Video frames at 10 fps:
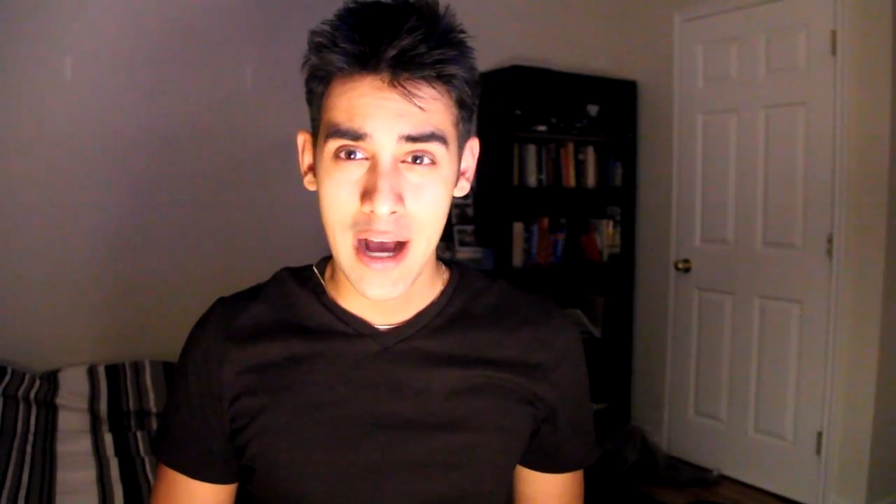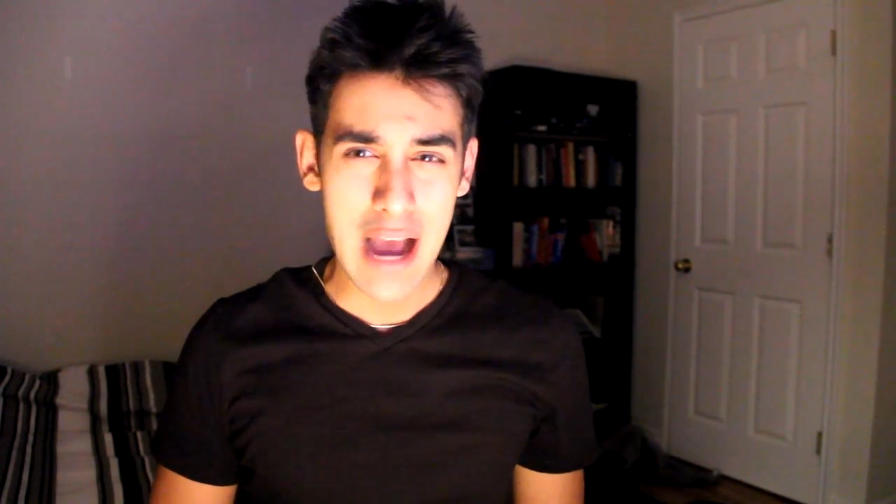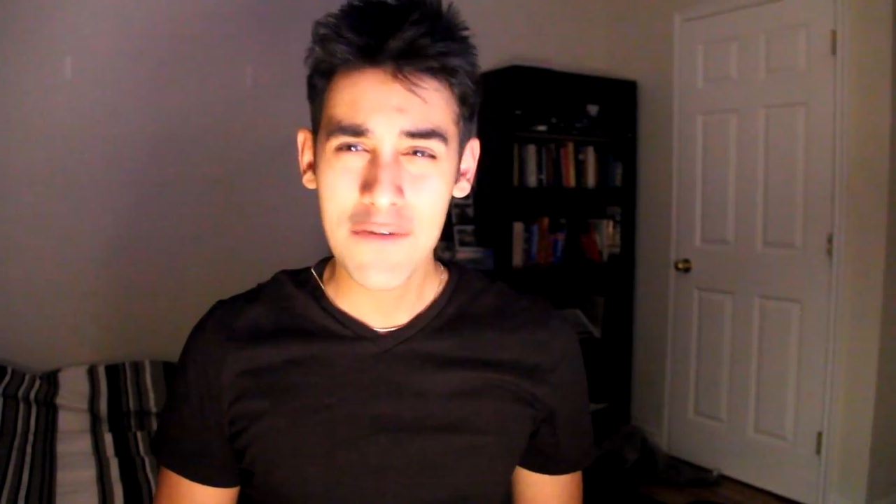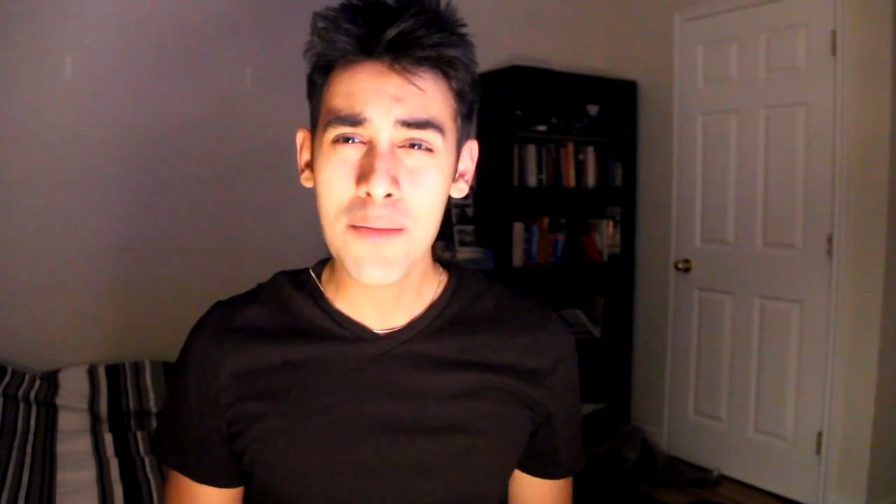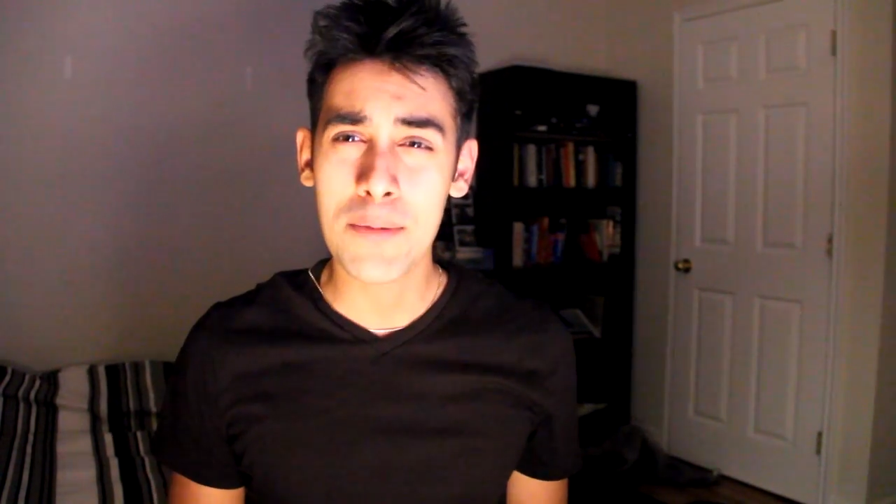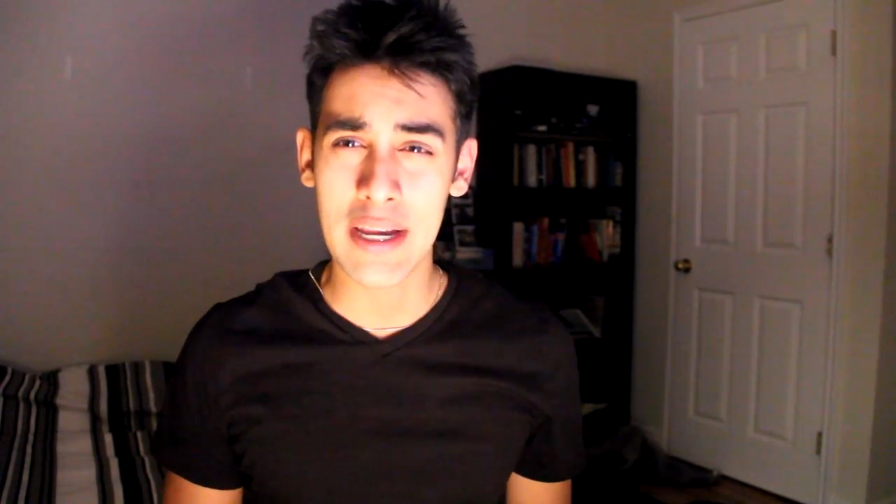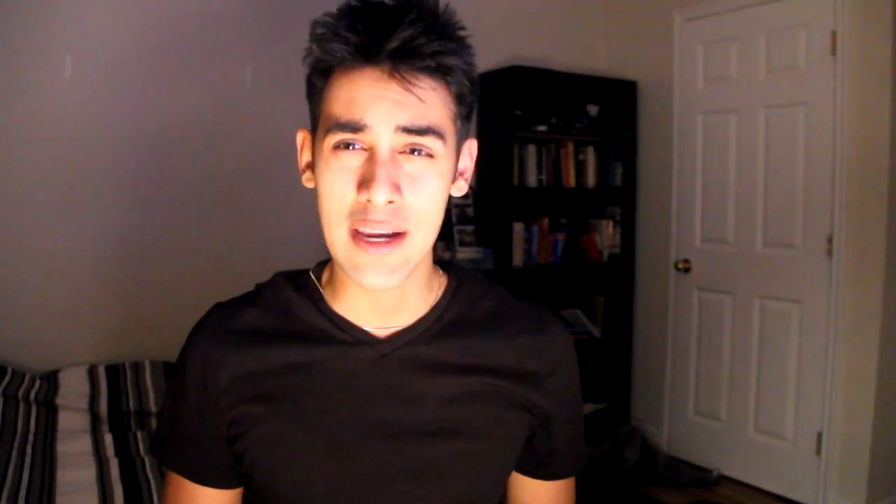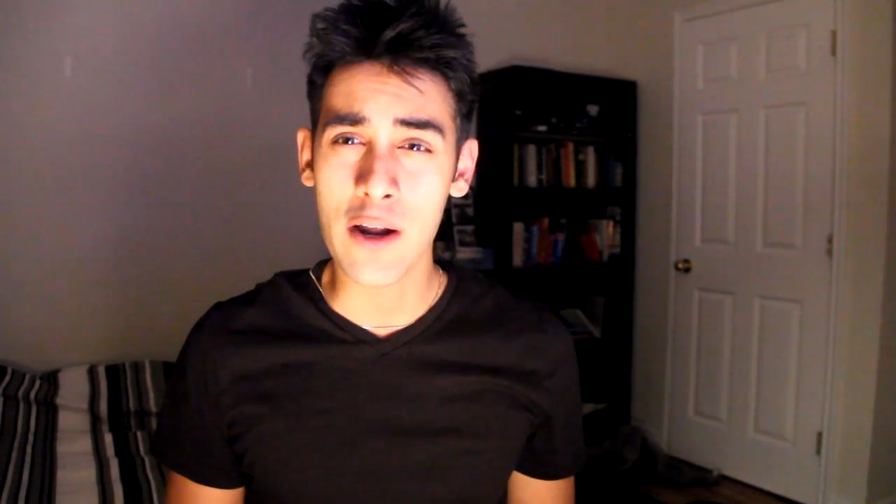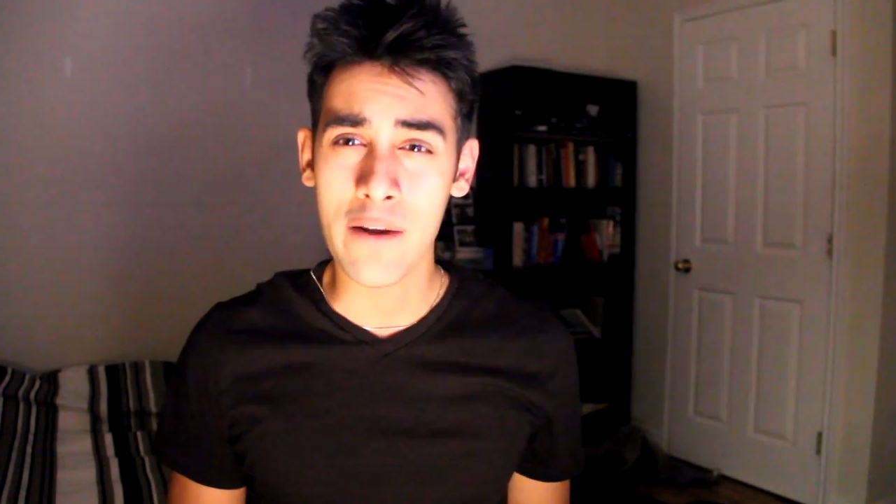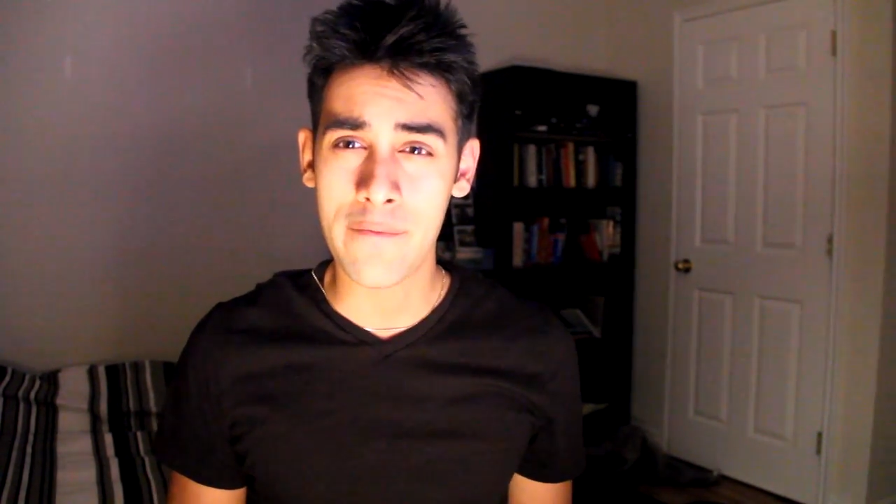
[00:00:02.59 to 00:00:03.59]
I have an
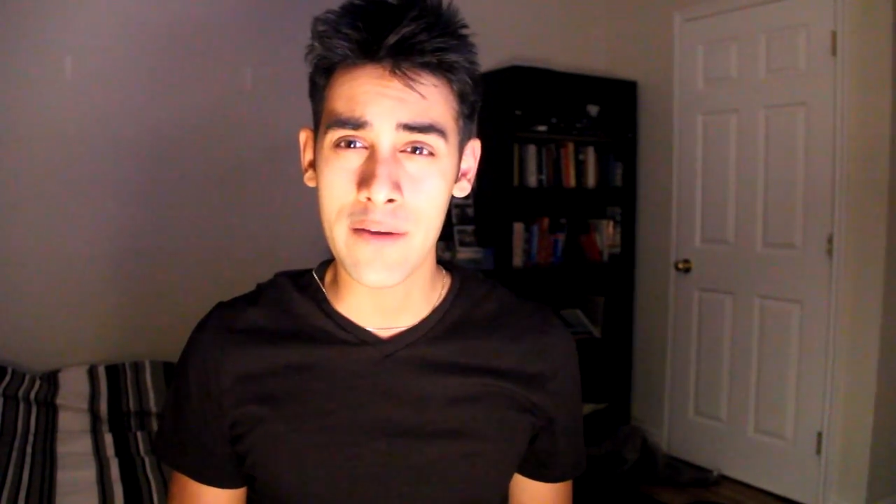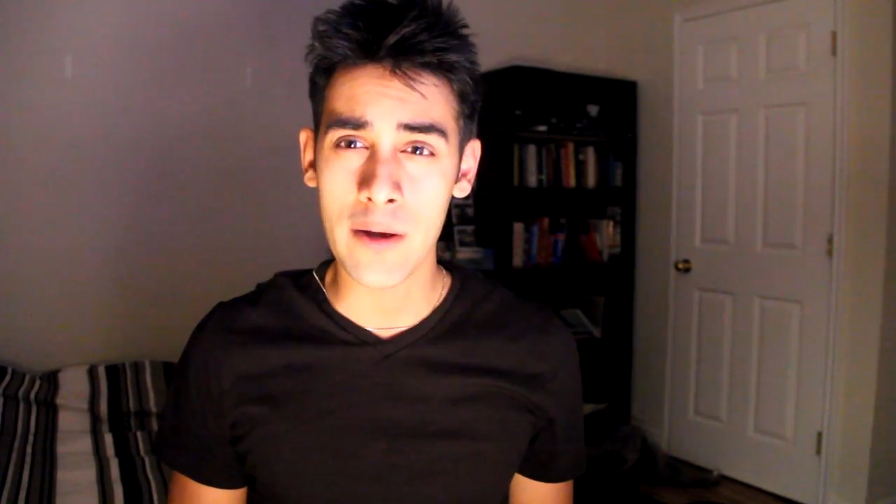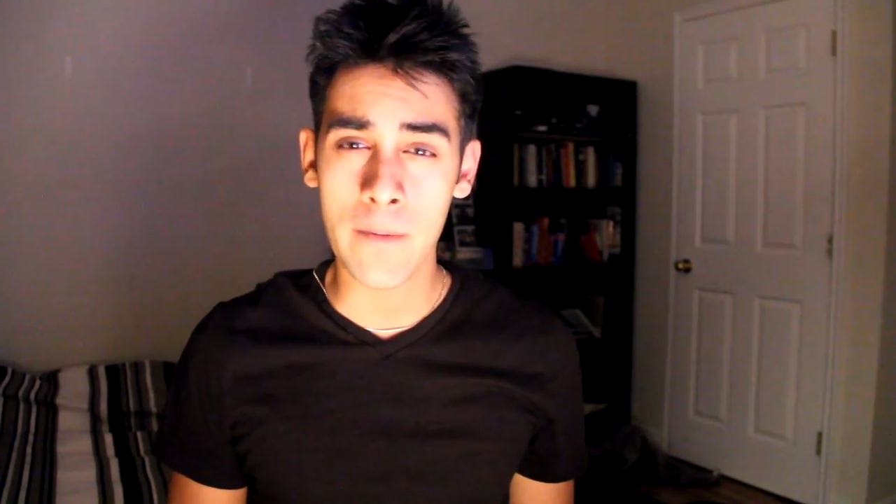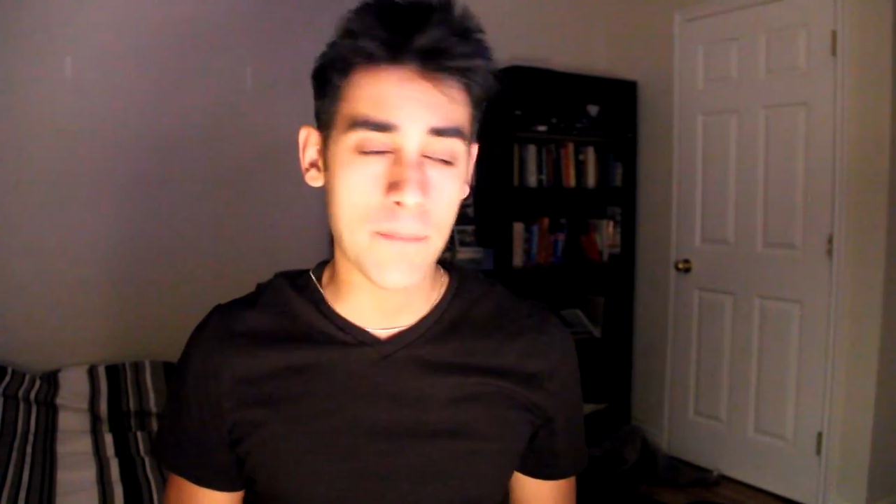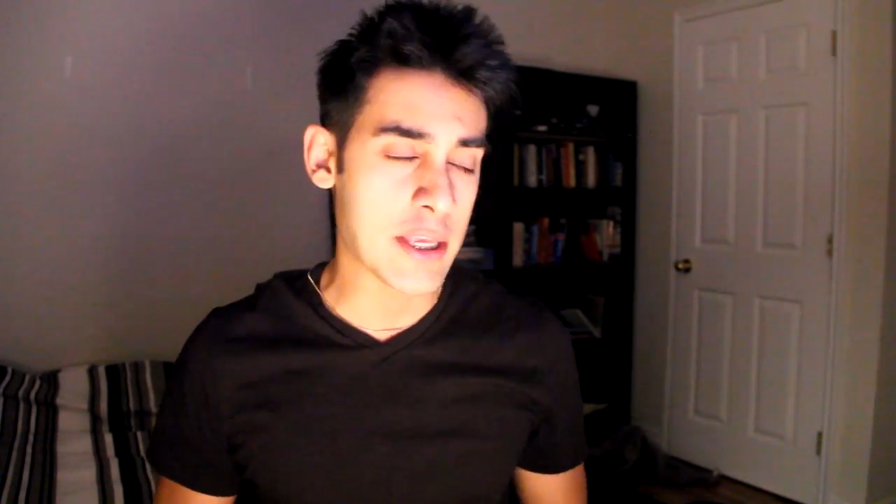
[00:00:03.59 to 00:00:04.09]
opinion on fear.